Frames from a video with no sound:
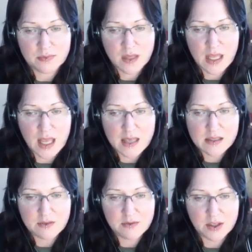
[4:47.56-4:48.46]
He
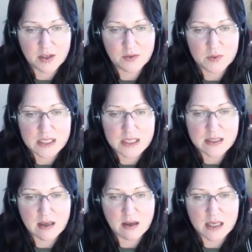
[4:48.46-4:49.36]
asked if Fionn was
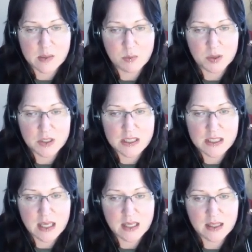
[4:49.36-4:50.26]
inside, but she
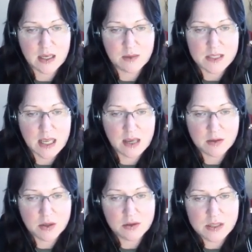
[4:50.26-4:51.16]
said that he was
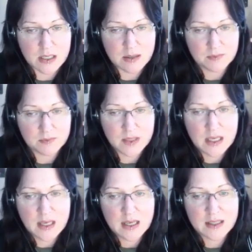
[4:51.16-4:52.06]
out hunting
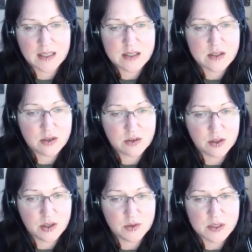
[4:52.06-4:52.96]
and that his
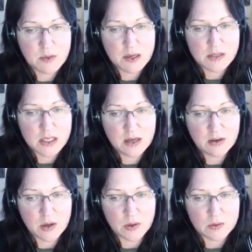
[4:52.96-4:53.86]
son, who was about a
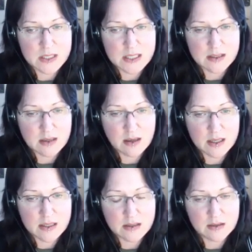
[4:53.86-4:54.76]
year old, was
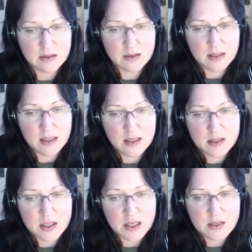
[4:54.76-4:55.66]
inside.
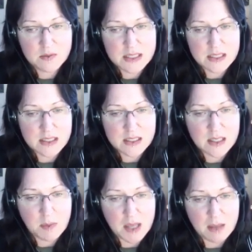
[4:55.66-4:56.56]
The giant went in to
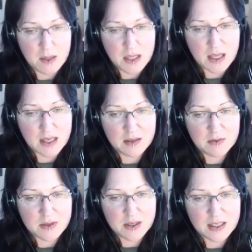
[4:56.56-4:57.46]
see the baby, and
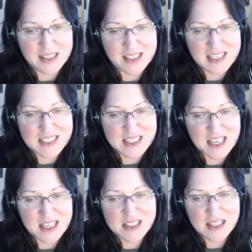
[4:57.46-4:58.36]
he, he
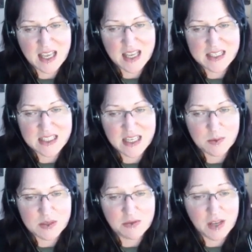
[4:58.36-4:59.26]
said that he
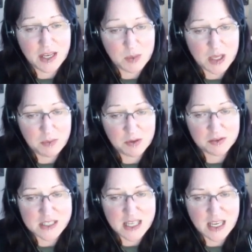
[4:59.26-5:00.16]
was a fine baby
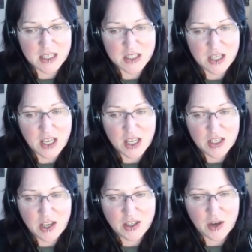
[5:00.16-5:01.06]
for his age,
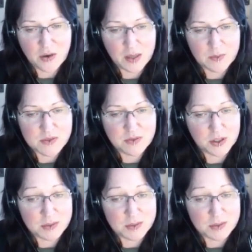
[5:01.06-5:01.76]
not knowing it was Fionn